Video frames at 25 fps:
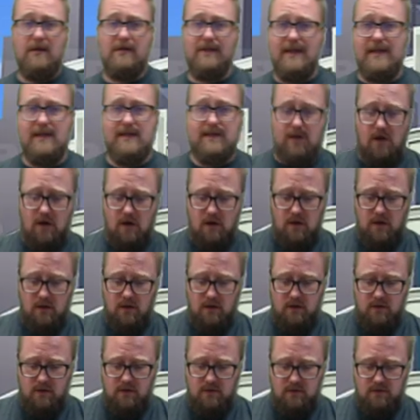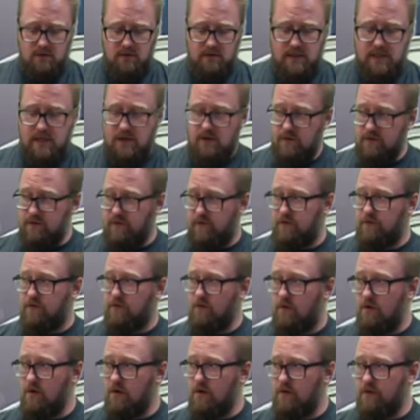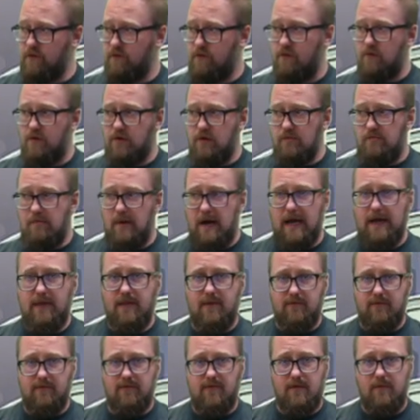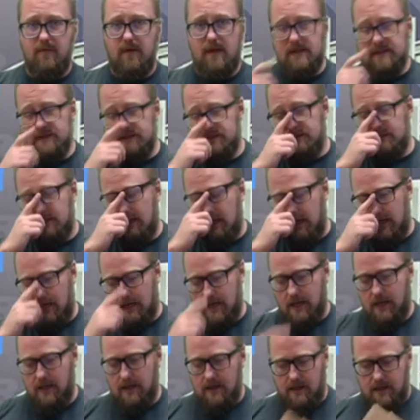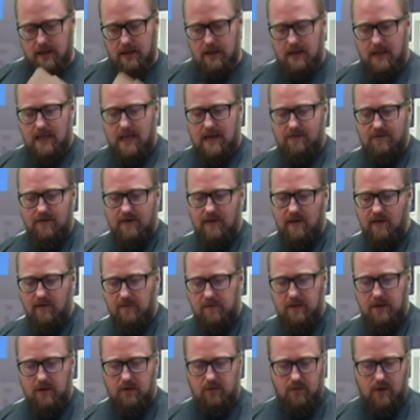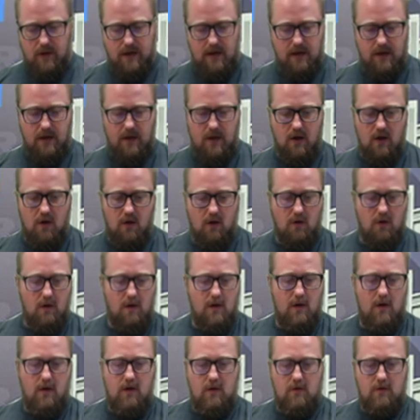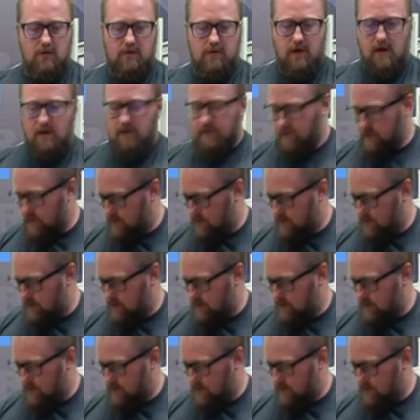these all here at the store, so when you buy them from us, everything's built ready to go. Toss the